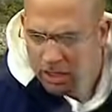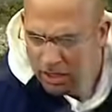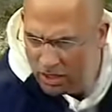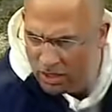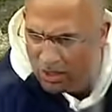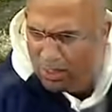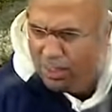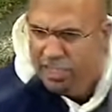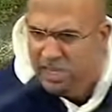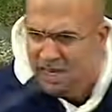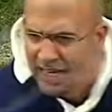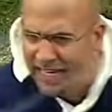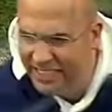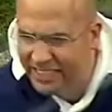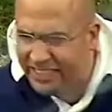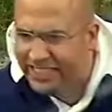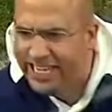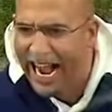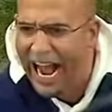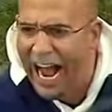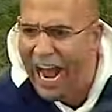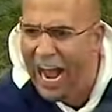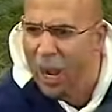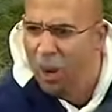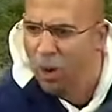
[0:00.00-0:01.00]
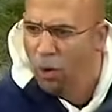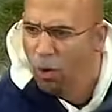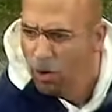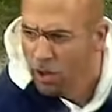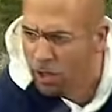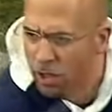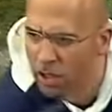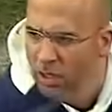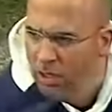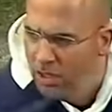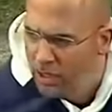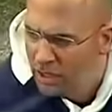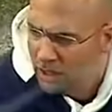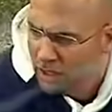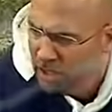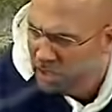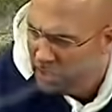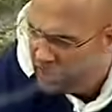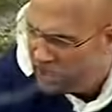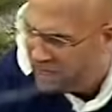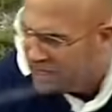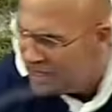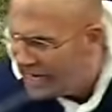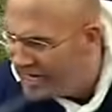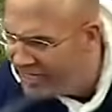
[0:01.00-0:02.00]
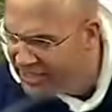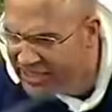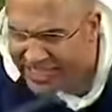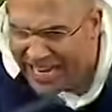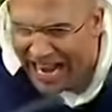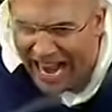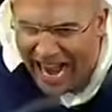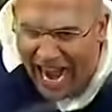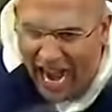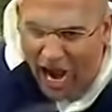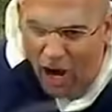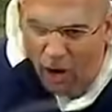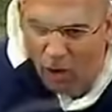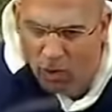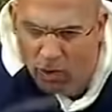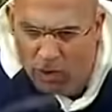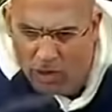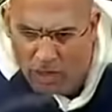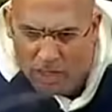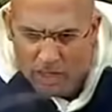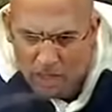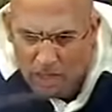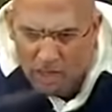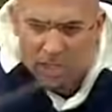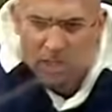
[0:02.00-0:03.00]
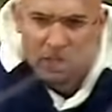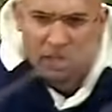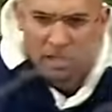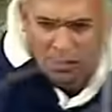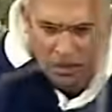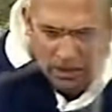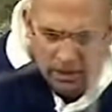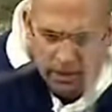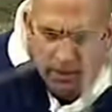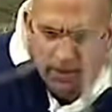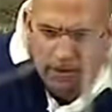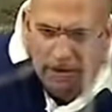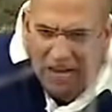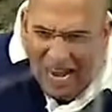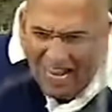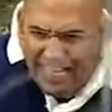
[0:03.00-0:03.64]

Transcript: do, who, who he could keep in place and maintain recruiting and